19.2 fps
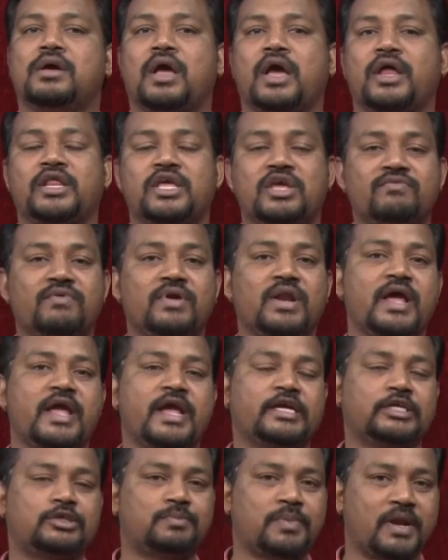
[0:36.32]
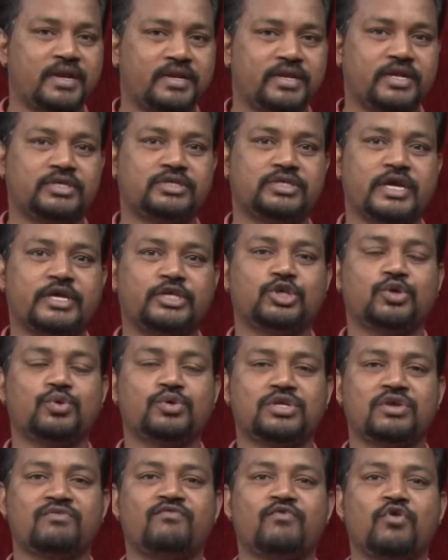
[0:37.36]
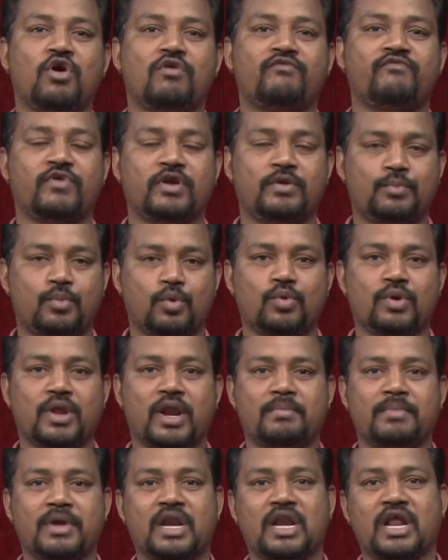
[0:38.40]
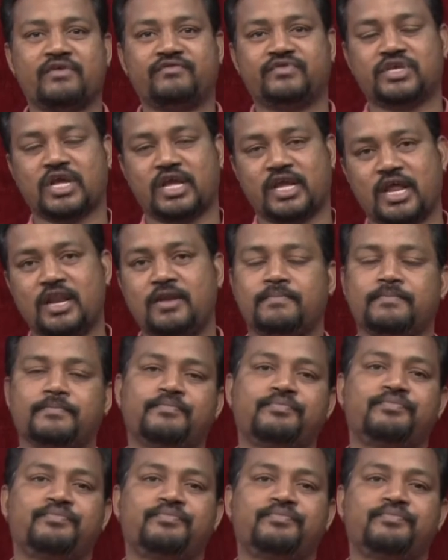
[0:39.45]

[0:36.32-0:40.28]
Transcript: and even I explained this execution flow of one program and life cycle.